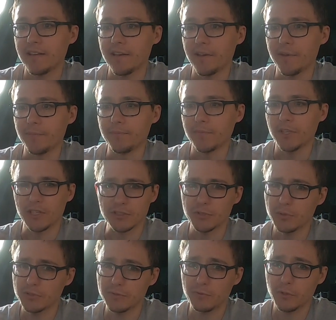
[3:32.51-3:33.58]

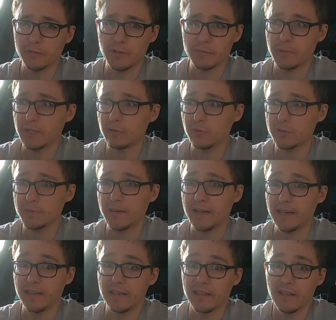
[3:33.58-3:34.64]
245 brake
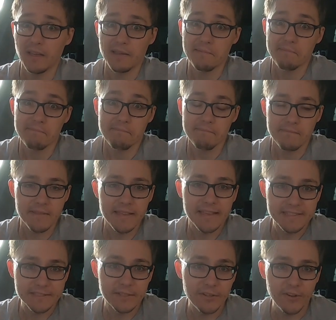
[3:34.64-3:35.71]
horsepower
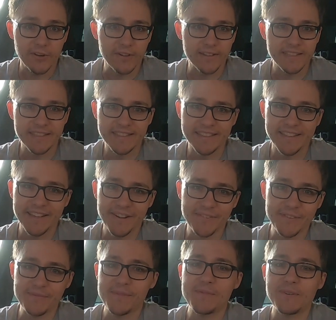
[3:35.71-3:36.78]
is a lot. I
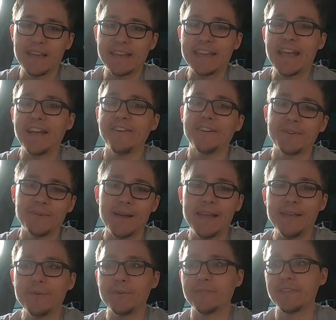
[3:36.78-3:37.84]
think people get carried
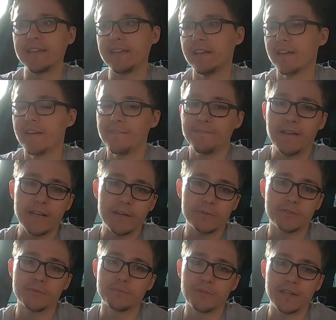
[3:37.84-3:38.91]
away with the
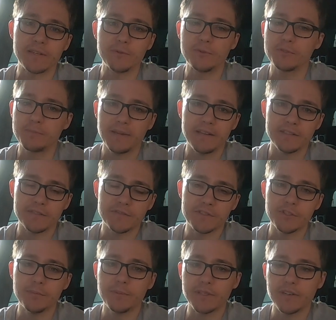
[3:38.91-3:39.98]
1,000 brake horsepowers of
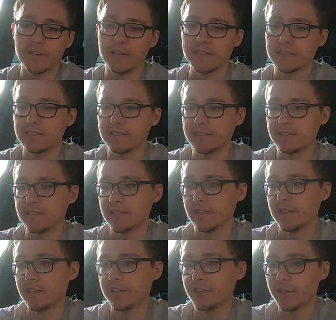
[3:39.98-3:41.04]
supercars, and
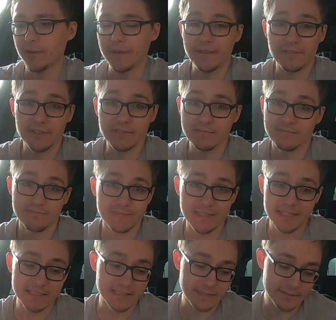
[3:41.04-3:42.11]
even
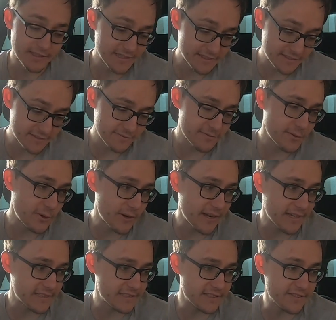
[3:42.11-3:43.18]
potentially this hot
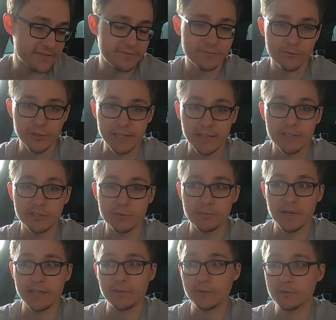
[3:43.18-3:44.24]
hatch at 300
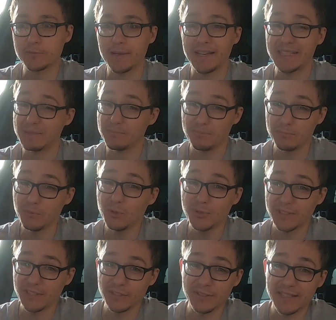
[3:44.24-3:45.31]
brake horsepower. It's more
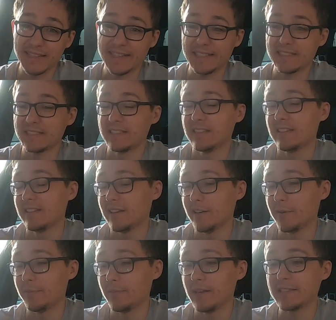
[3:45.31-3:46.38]
than you need,
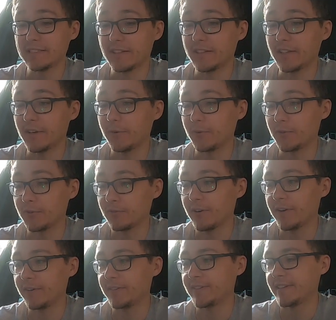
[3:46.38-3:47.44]
as I know on the
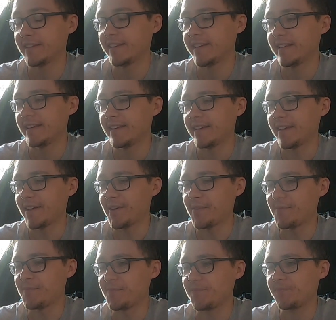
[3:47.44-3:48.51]
road,
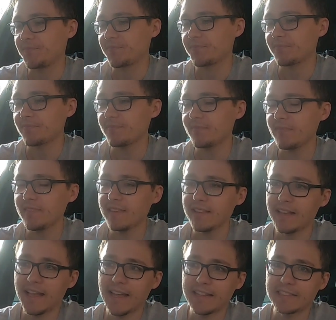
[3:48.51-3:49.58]
and
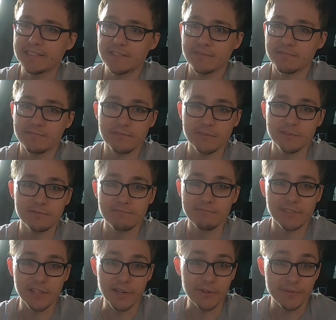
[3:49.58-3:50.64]

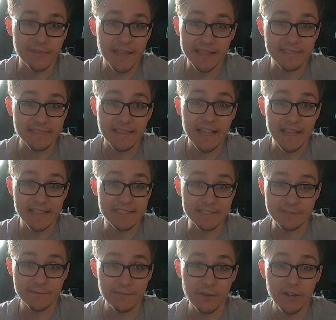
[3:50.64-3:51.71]
that
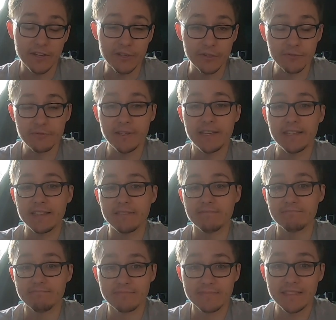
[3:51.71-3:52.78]
is fine. You can really
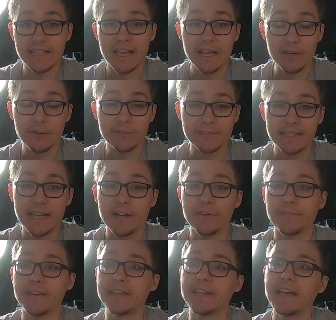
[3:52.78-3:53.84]
get a lot out
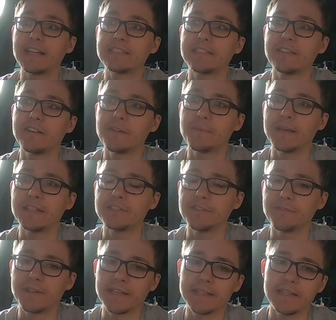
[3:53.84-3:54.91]
of it, and it actually kind of makes you
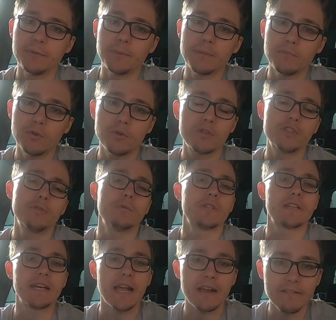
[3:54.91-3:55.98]
think a little bit more, because you want
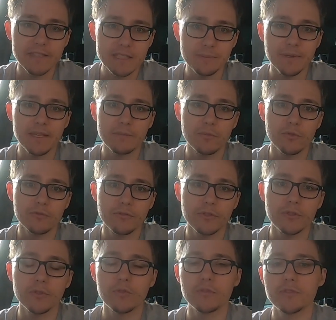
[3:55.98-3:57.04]
to carry speed more through
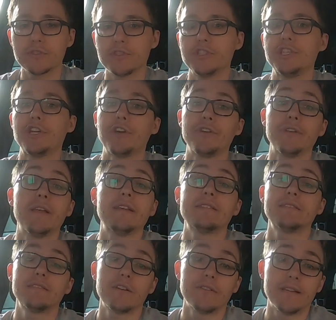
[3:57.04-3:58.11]
corners, because you
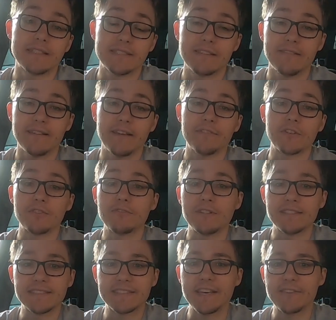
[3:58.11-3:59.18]
don't necessarily have the
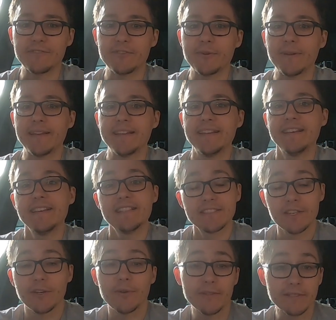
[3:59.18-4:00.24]
grunt to get through it.
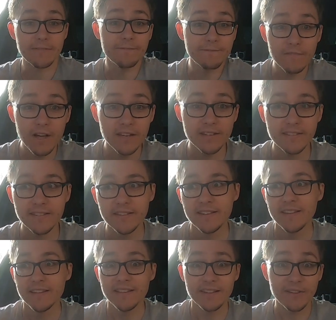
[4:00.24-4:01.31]
So a fun
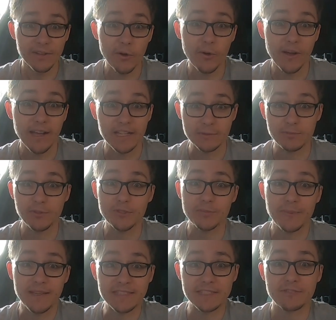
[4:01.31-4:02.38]
hot hatch
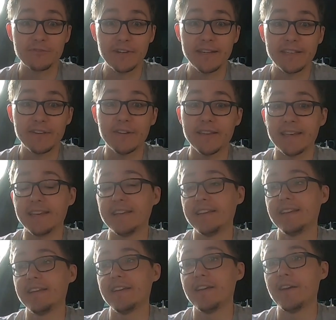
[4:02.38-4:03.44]
prospect, it's really got it.
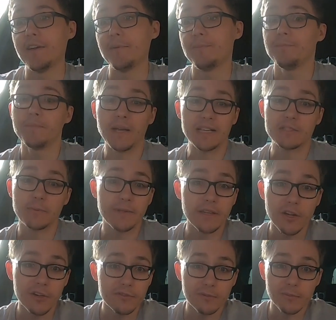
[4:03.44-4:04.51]
But as we
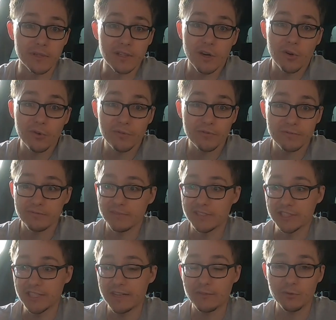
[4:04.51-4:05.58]
know from a Golf
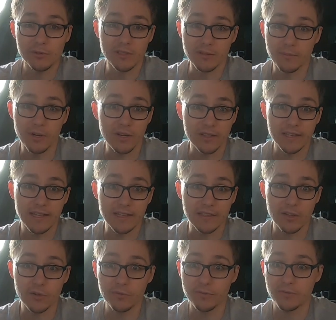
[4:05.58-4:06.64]
in general and the Mk8
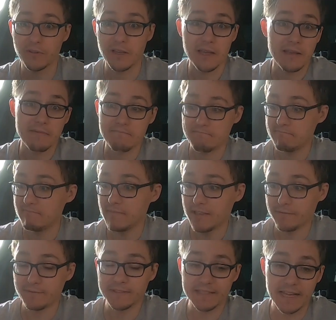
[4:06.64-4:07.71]
Golf,
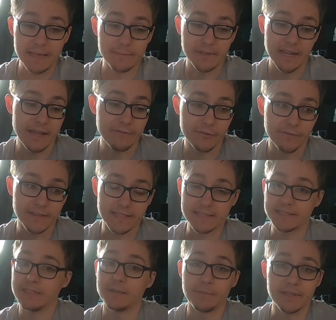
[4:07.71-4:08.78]
infotainment, everything
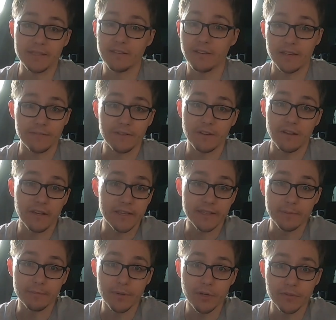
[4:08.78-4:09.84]
is going to be like for like
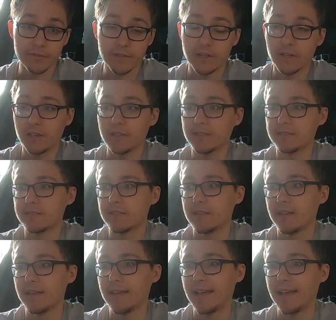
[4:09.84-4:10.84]
in both cars.